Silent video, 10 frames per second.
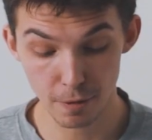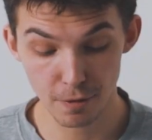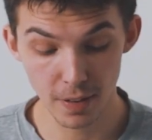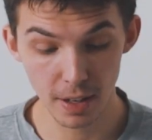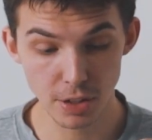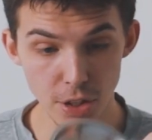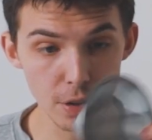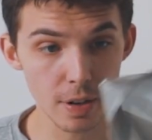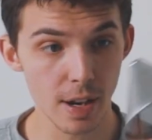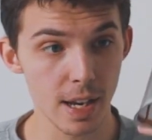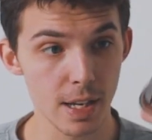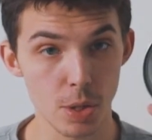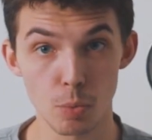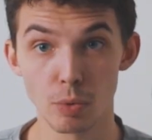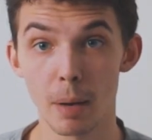filter
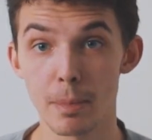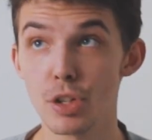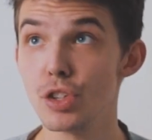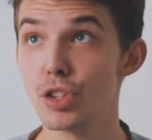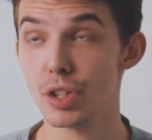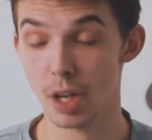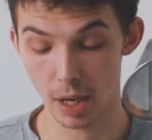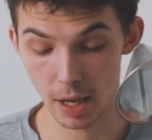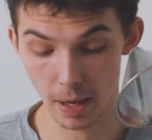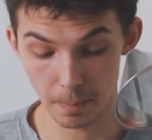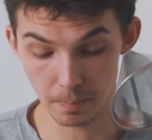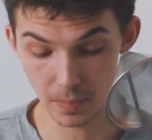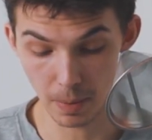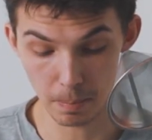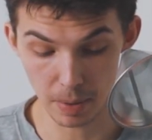is rubbish,
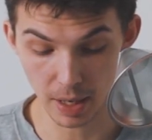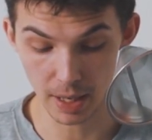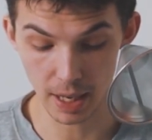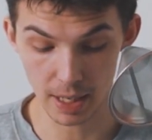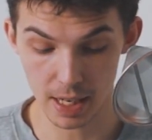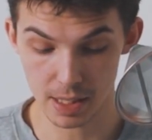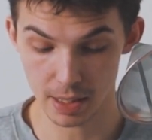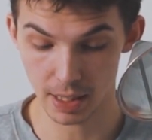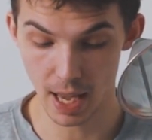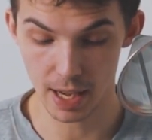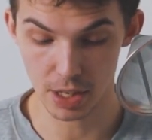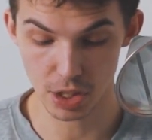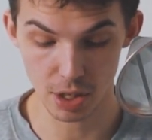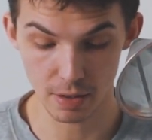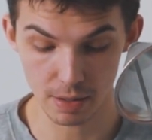but I guess the
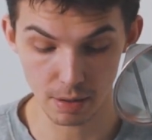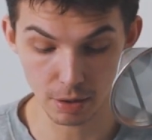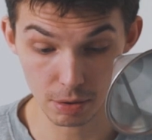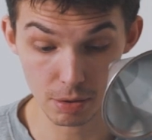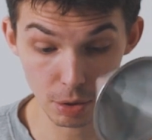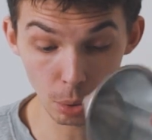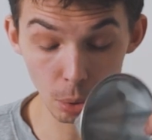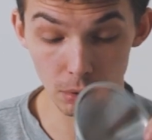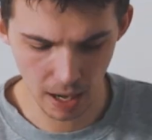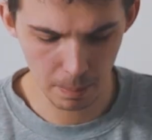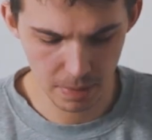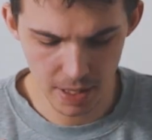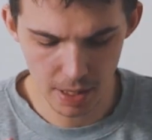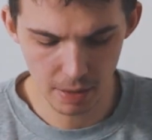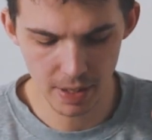canister, it looks cool. I'm
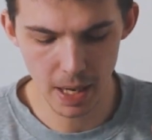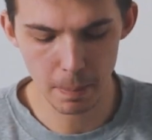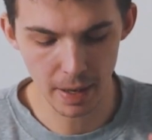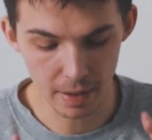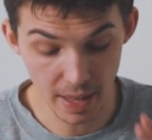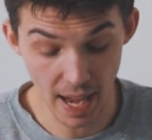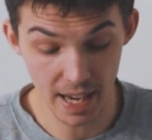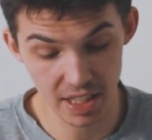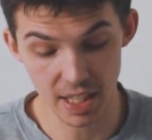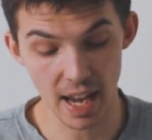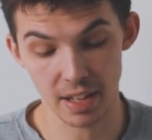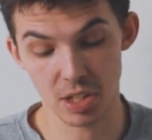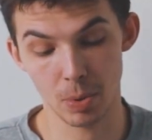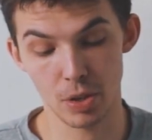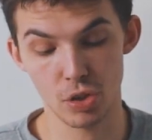thinking of keeping that and
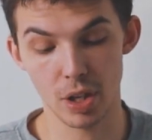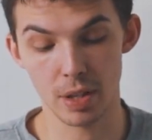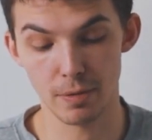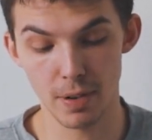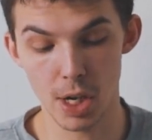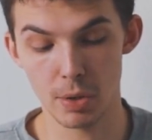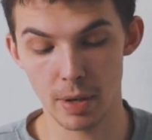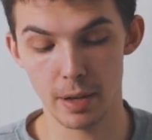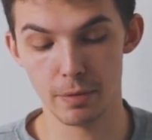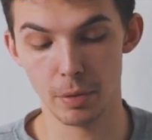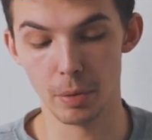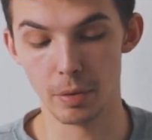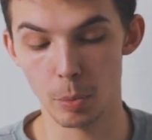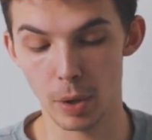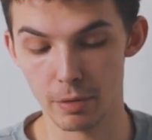switching the filter out for
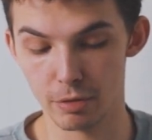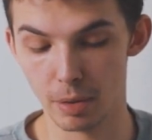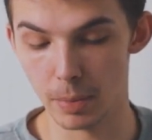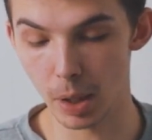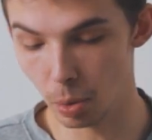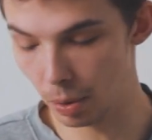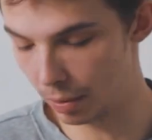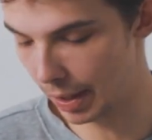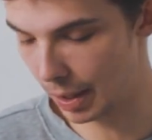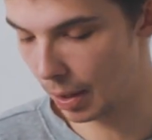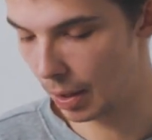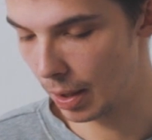one from Ovalware.